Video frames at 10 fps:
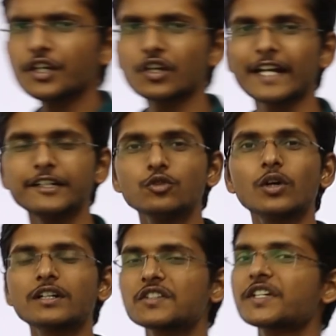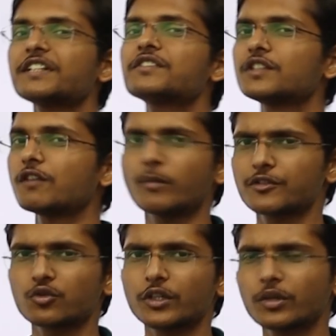try to understand this in the form of
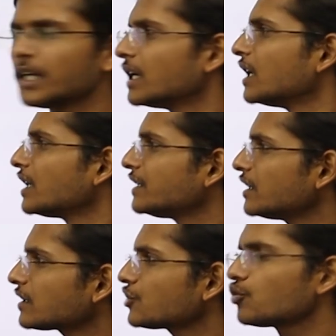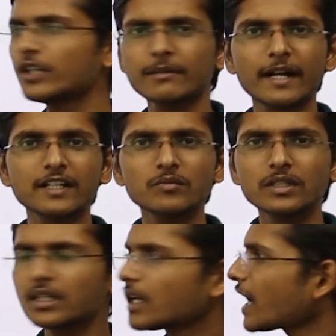story. Okay, here the sodium atom
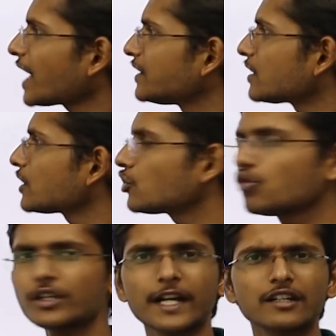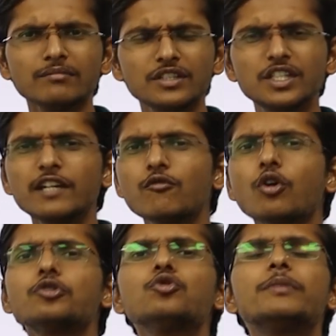and here the chlorine atom, they
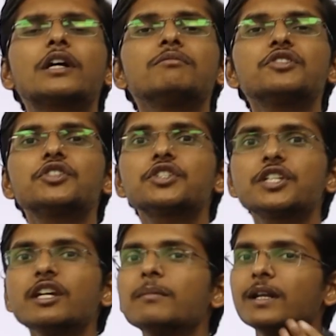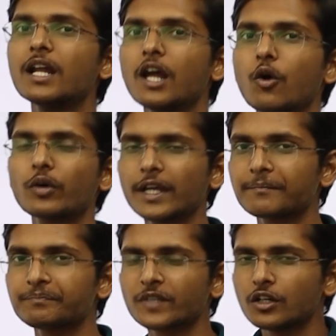want to become stable. Okay,
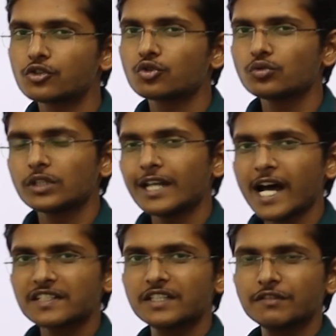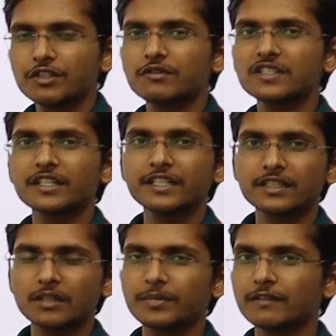so the last thing which we studied
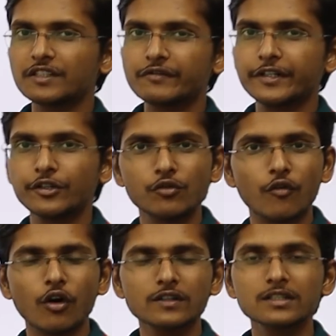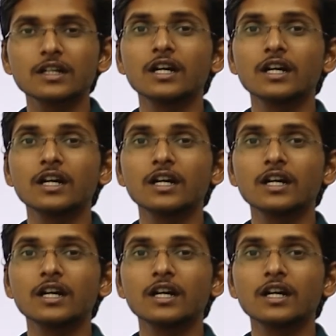in the previous video was